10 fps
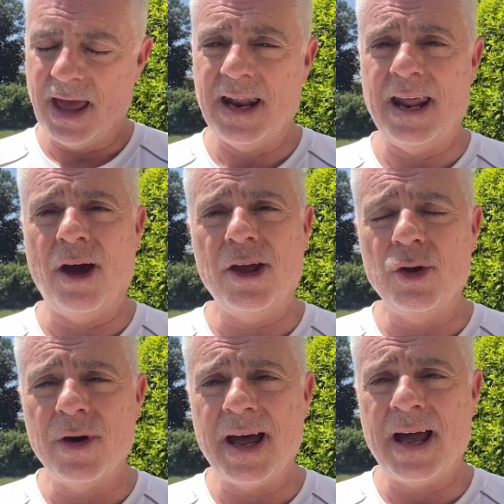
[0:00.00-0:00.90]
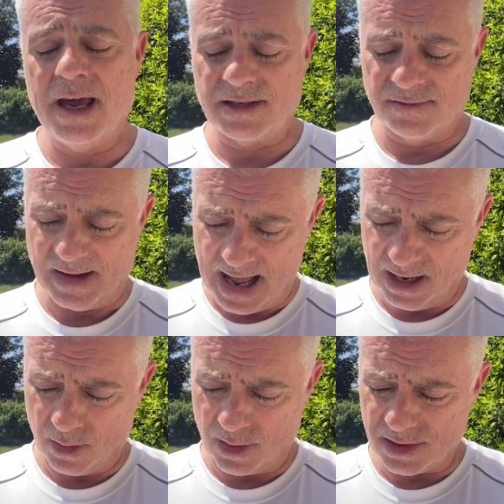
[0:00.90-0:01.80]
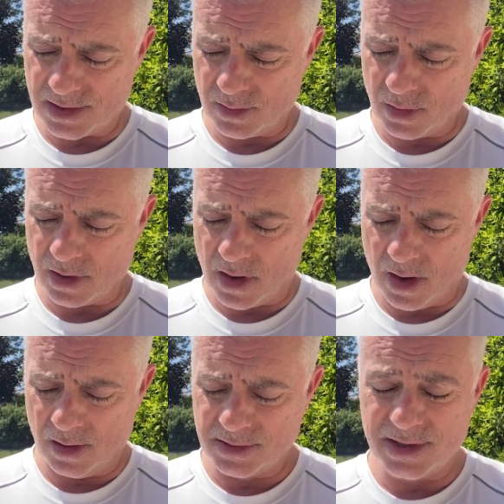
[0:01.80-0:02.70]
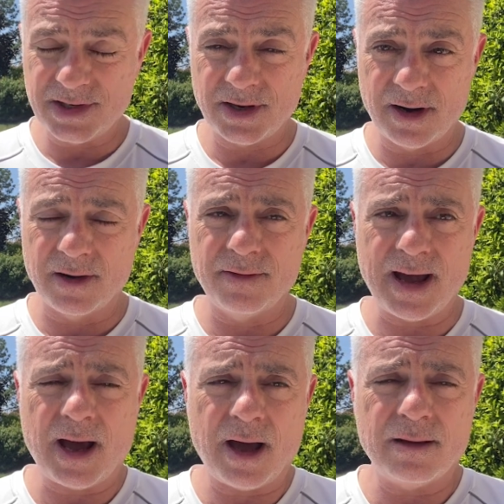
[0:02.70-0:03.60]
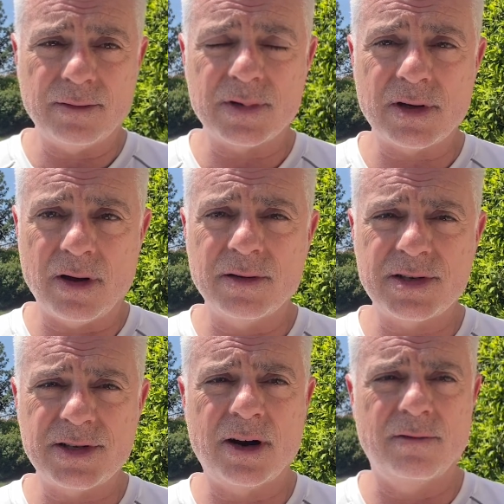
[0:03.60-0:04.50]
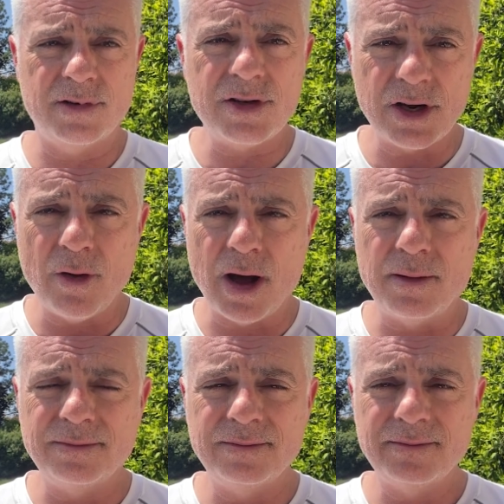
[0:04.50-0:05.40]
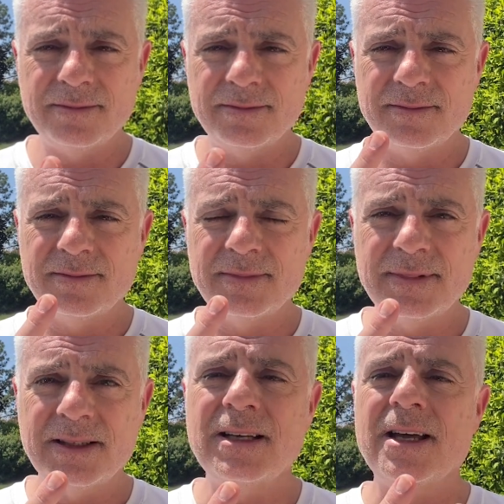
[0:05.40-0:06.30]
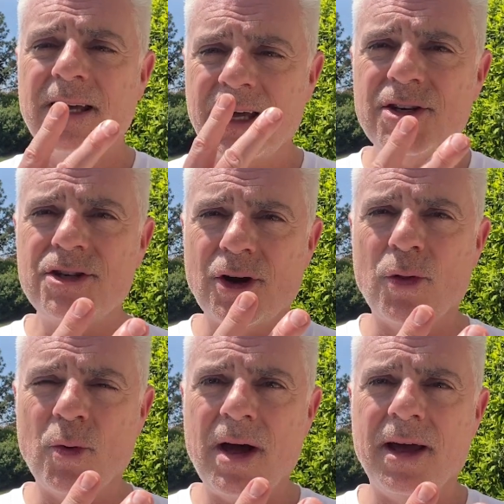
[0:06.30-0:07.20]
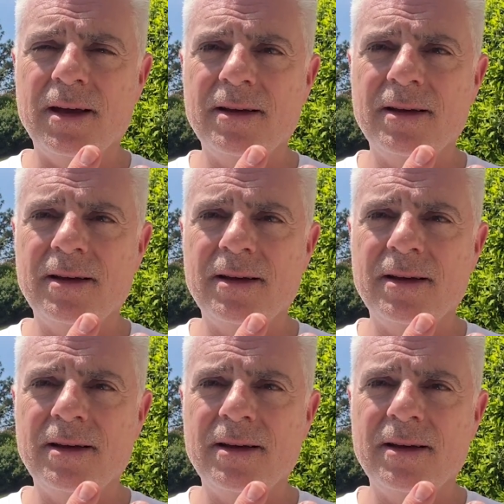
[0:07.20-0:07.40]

And now you and I as followers, we're called to serve. We're called to serve, to show up and show the way.